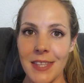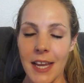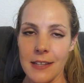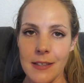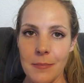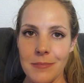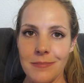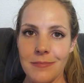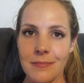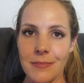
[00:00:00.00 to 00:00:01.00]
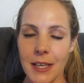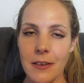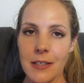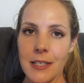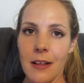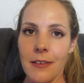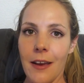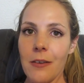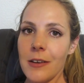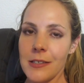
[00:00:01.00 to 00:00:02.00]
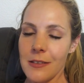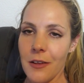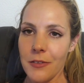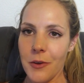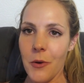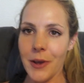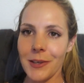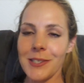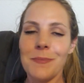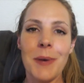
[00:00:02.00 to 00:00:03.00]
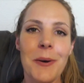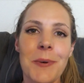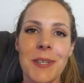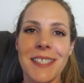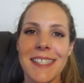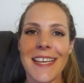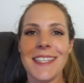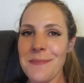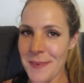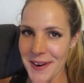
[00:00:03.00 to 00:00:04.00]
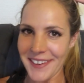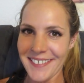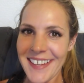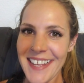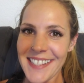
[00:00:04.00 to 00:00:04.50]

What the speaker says: Except that you can tell now because of all the oils, but we'll see tomorrow.